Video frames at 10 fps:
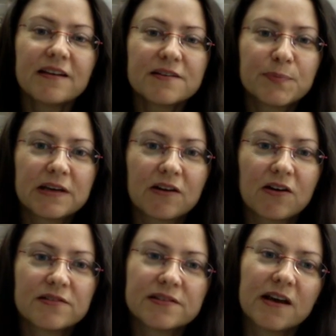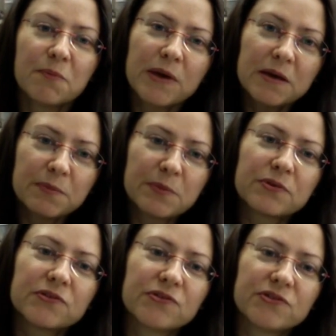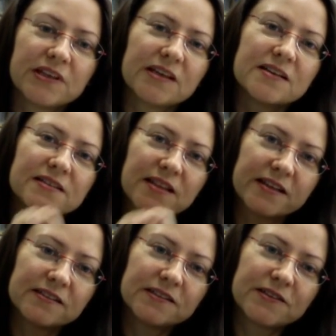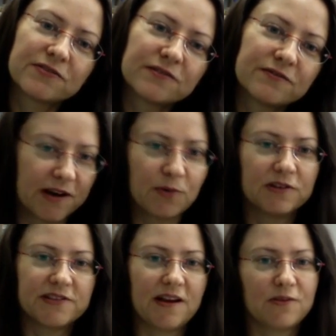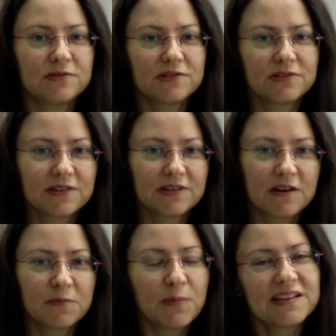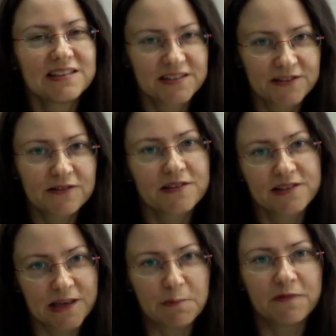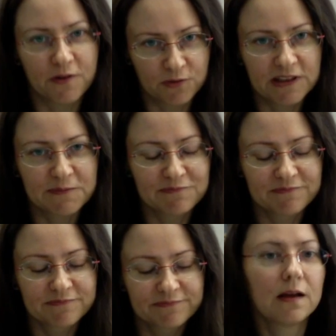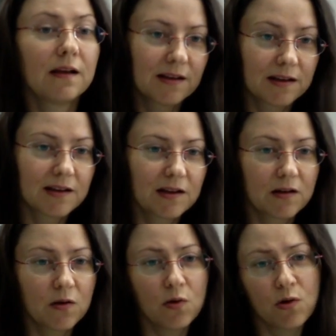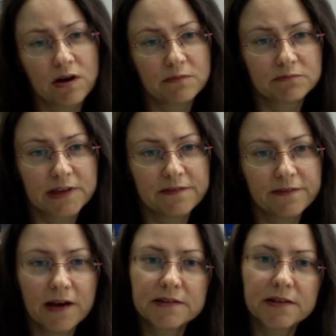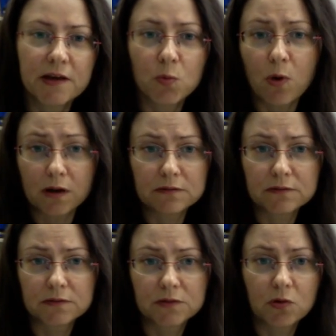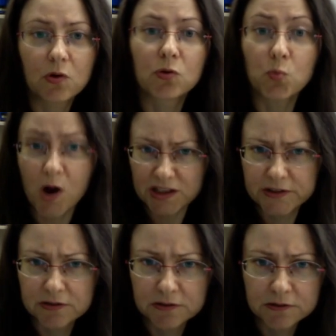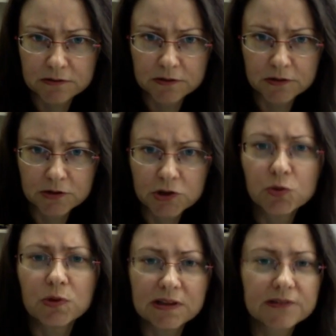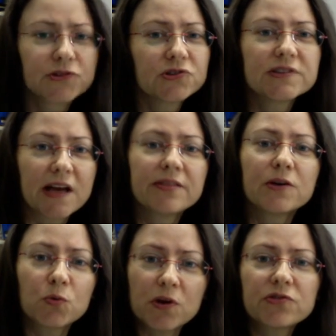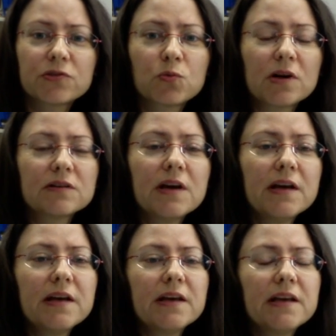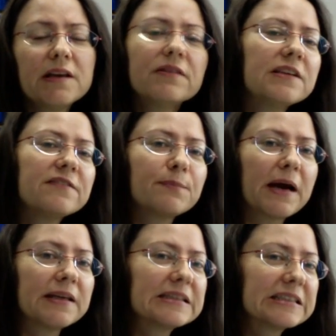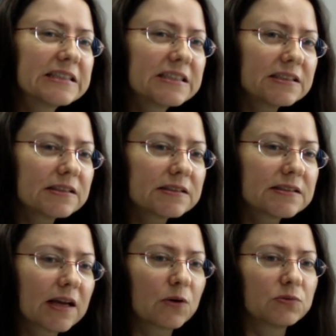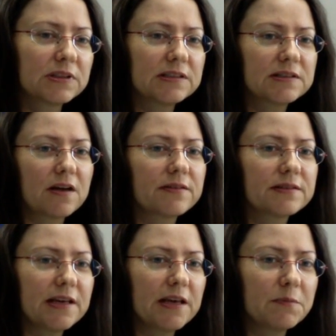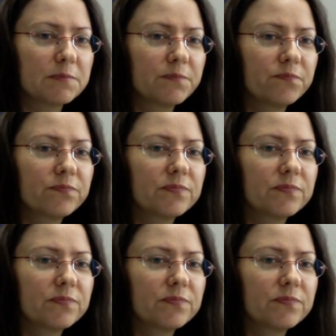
That is because I may be producing a slightly different vowel sound, but it's still the same phoneme. Or if I say what or what, you will understand the question word even if my t sound is not the same.